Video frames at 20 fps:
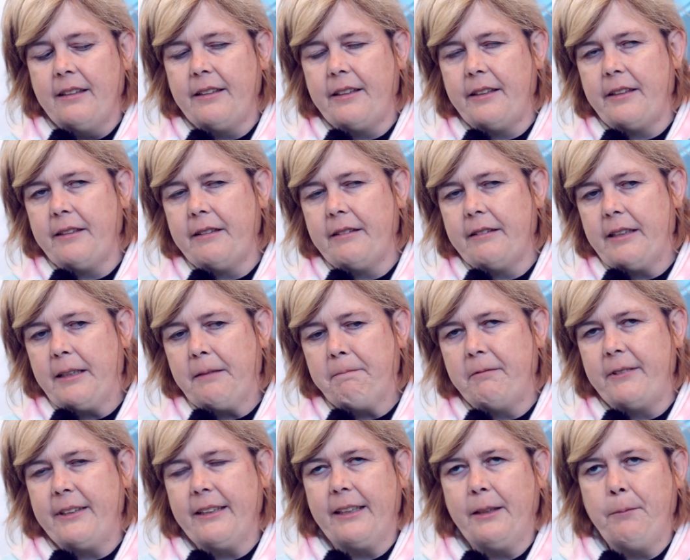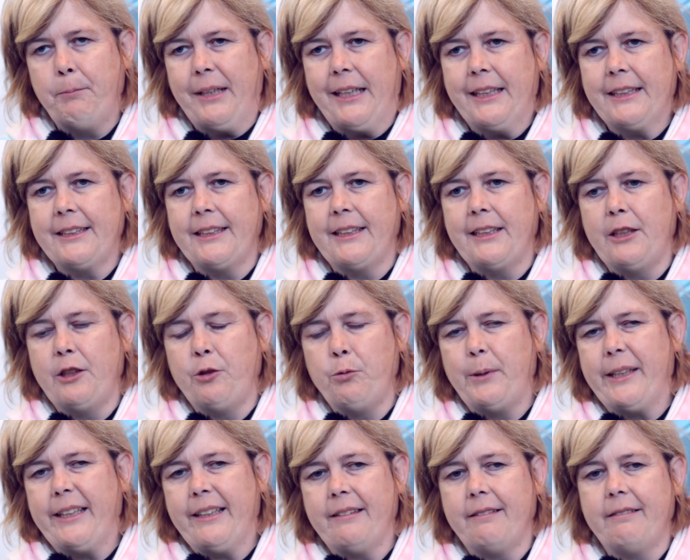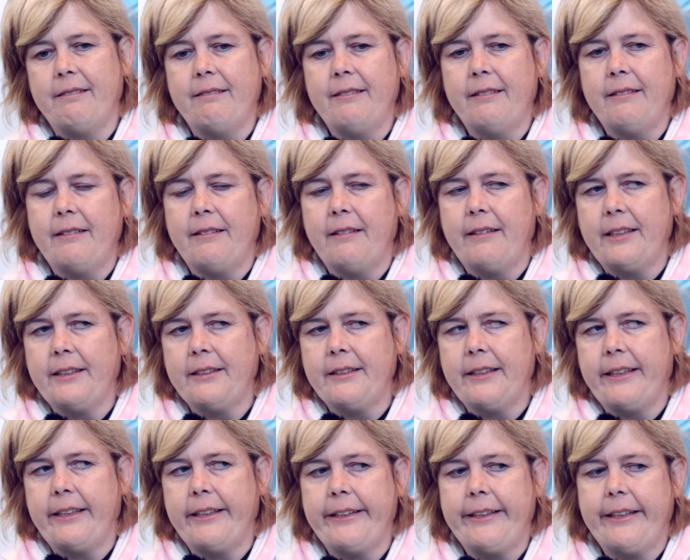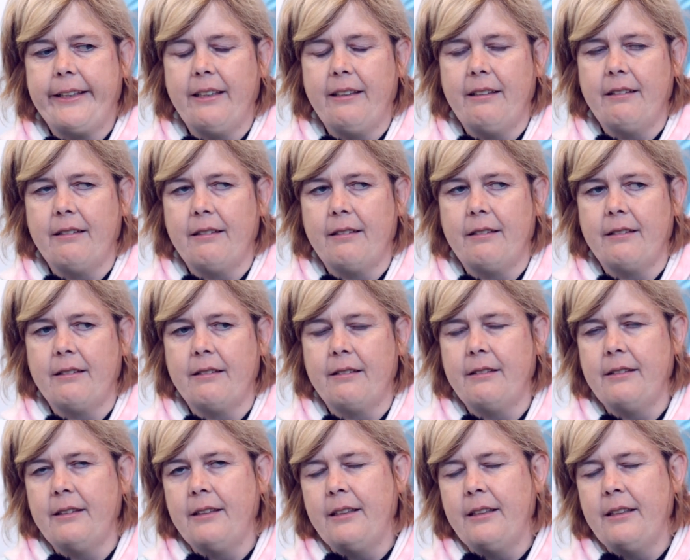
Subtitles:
that I'm really passionate about, I say yes.